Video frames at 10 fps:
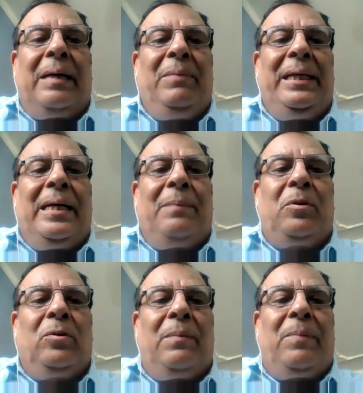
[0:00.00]
coming
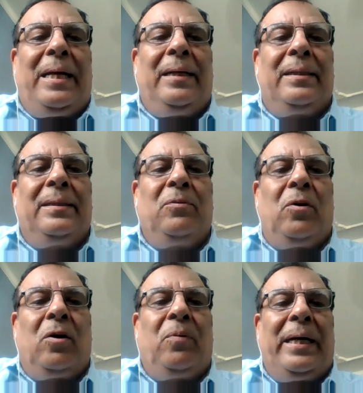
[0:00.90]
up to the bank
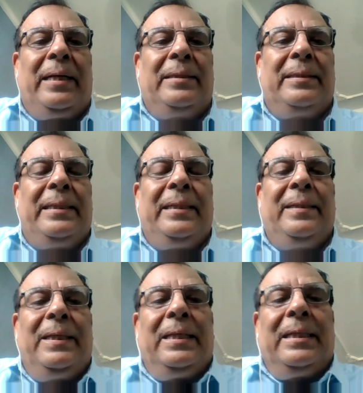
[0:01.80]
for
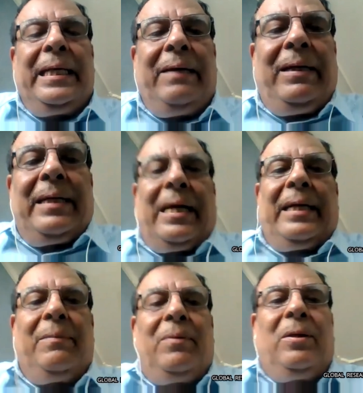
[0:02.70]
financing, they will
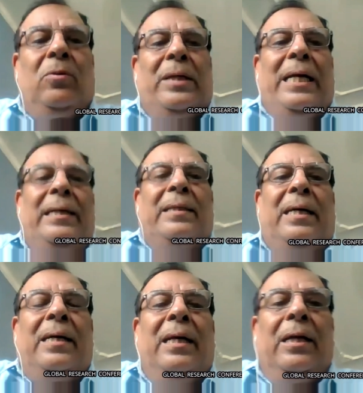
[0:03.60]
not able to get
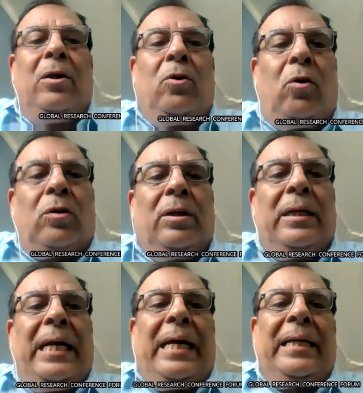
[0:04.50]
the loan,
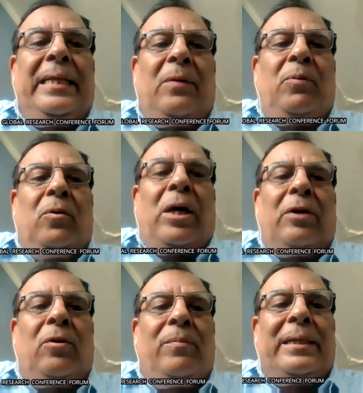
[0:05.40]
and therefore
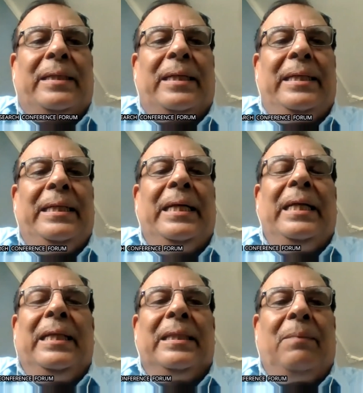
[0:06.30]
automatically
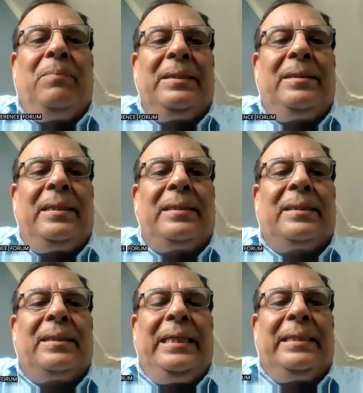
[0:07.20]
the
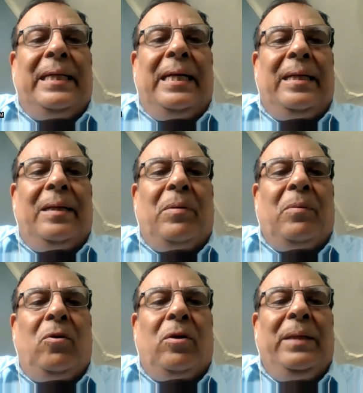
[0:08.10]
business is
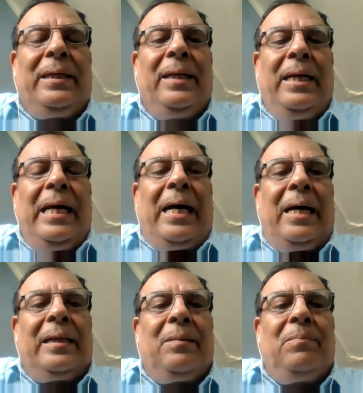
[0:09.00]
underperforming
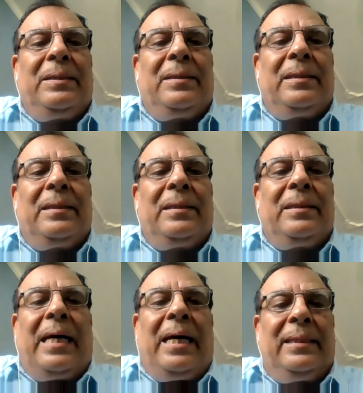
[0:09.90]
or the business
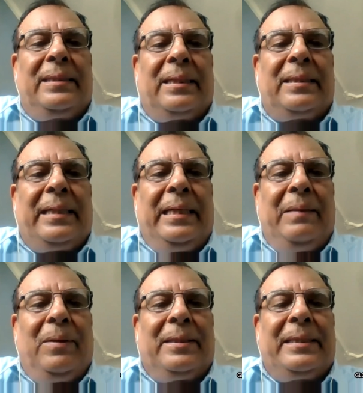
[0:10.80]
is
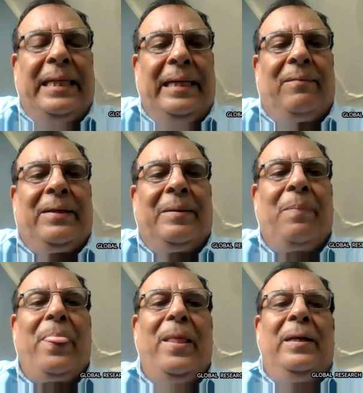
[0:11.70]
unsustainable straight away.
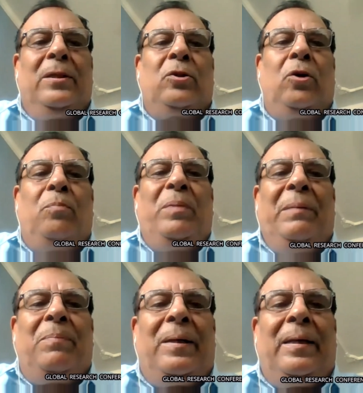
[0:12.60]
So
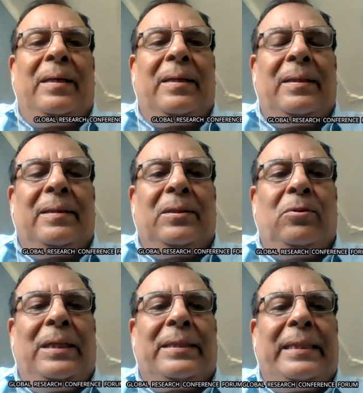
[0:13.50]
people,
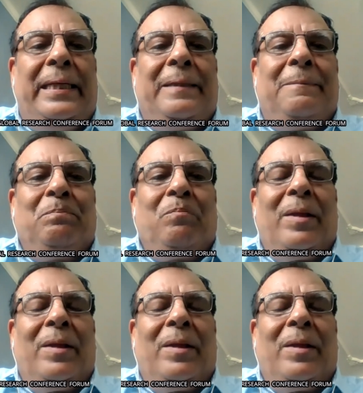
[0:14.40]
you will see